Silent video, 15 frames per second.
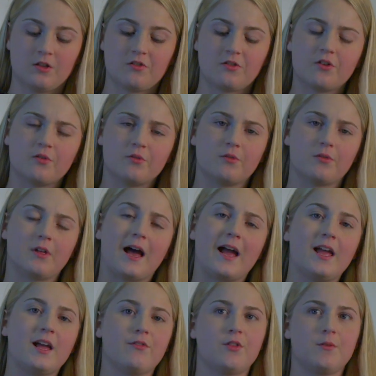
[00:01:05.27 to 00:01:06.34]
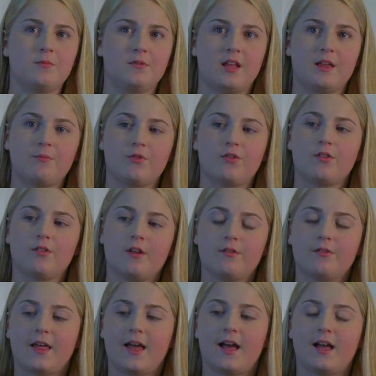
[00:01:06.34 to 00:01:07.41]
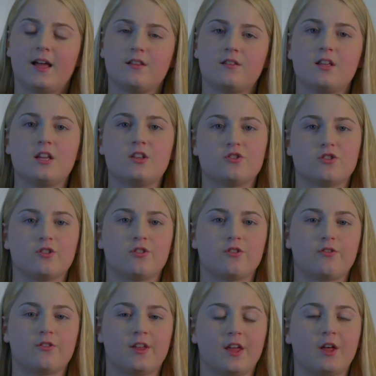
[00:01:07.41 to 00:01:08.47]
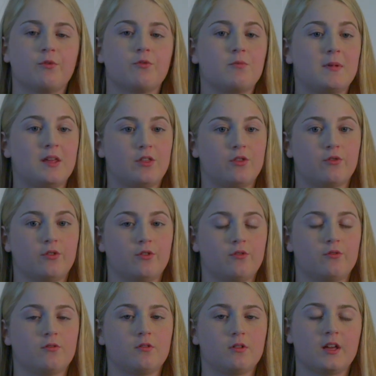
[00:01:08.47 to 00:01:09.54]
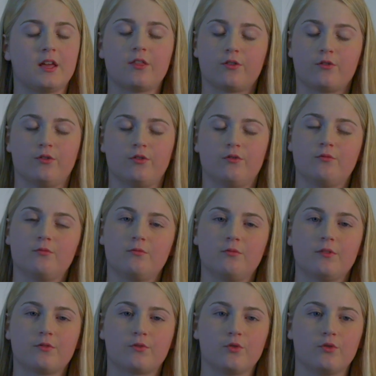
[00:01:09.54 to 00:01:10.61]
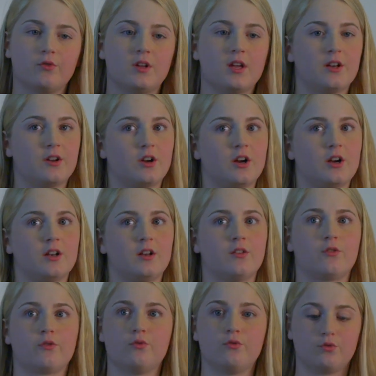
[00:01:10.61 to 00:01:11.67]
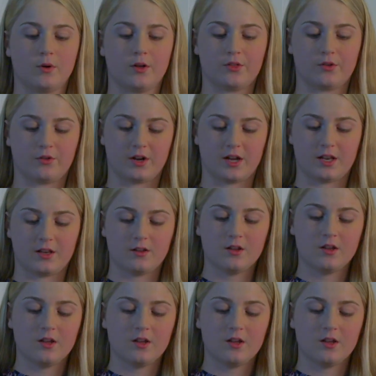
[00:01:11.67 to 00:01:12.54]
So I have some tips that teachers helped me get through kindergarten through 12th grade.